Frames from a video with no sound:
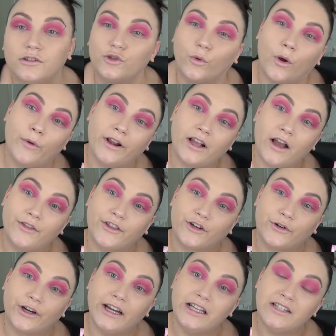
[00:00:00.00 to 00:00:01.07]
Do I want to cut the
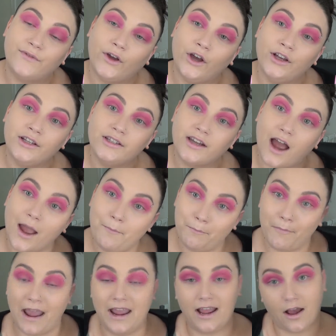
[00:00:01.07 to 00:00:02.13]
crease first? I
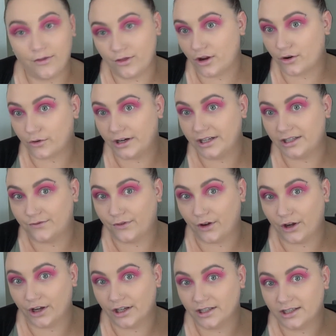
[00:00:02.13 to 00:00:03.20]
may cut the crease
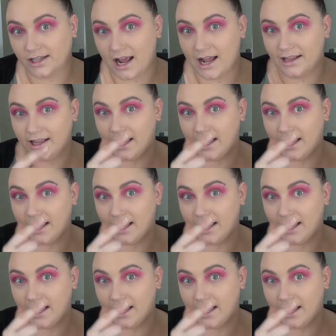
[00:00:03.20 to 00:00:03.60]
first and